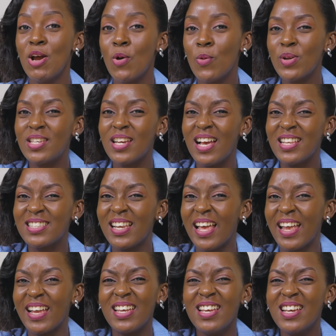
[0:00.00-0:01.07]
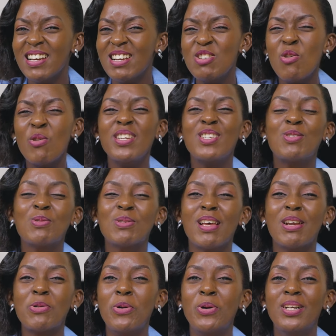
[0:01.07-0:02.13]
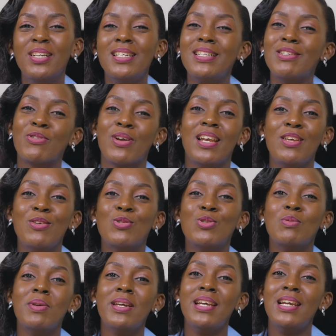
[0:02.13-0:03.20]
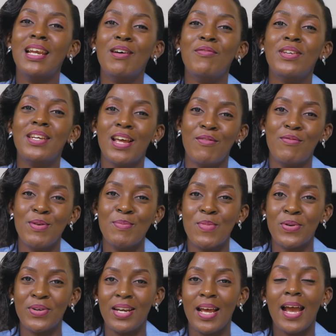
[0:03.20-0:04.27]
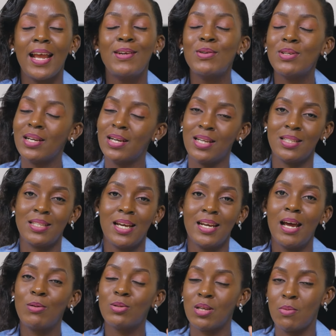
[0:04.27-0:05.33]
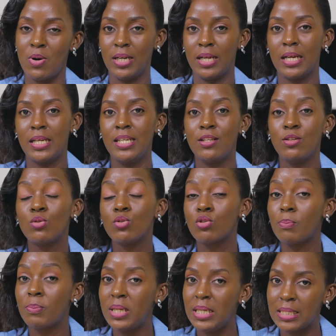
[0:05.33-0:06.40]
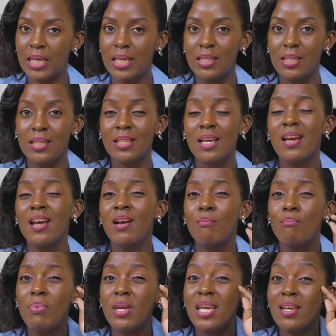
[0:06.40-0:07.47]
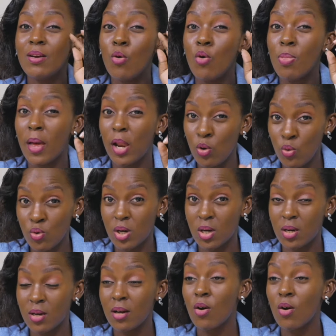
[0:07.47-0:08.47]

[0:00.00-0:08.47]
which has no issues at all, literally you should be in lovey-dovey mode. I don't understand how someone can hit you. So please, ladies, be on the look.